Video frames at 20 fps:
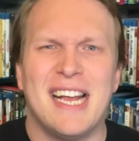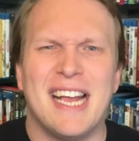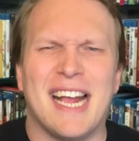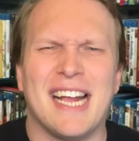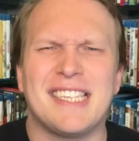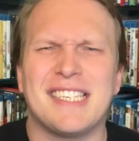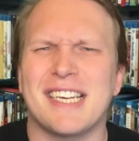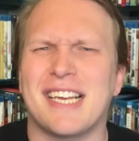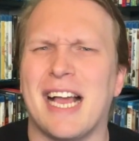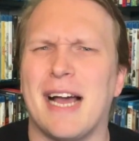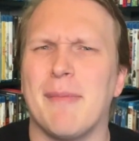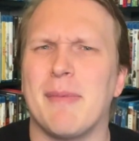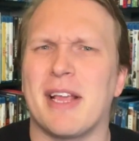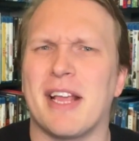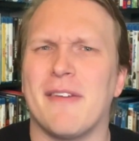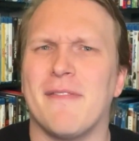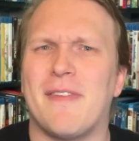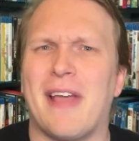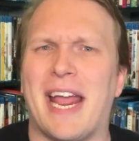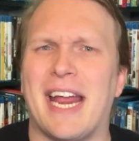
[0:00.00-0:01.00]
It's a
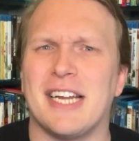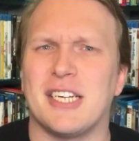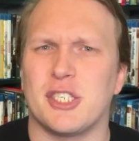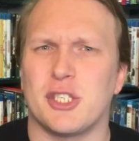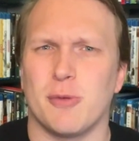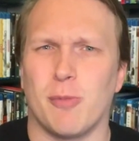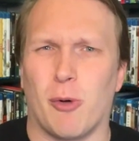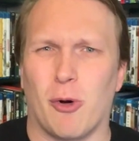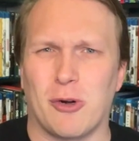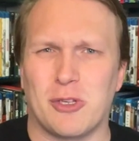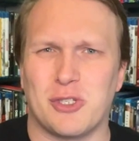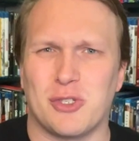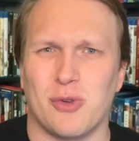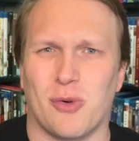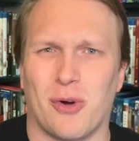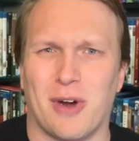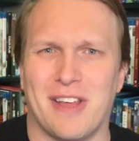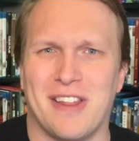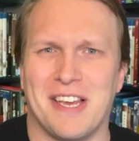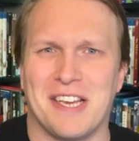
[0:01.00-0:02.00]
coming-of-age sports
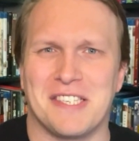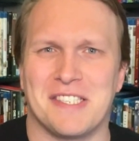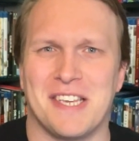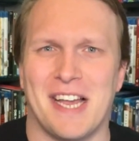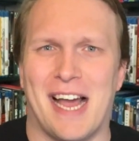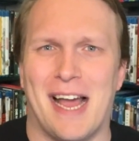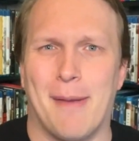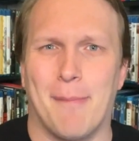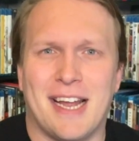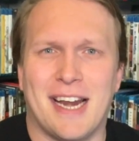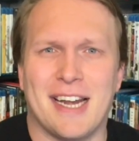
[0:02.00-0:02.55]
story this time.